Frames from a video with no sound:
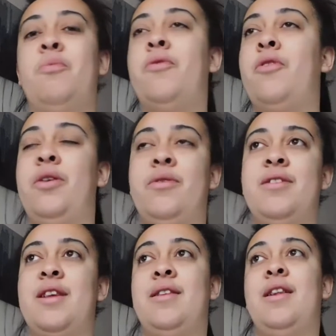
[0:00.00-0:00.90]
before anyone
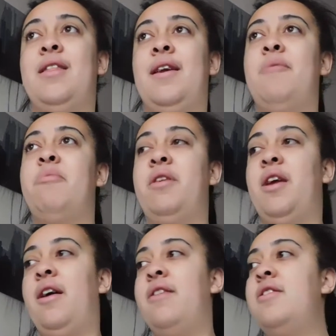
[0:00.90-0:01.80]
says anything, but
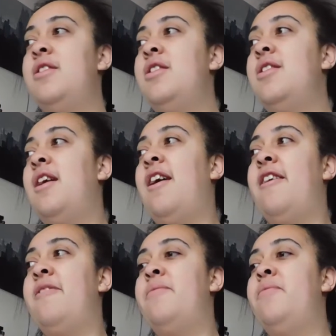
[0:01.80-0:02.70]
yeah. But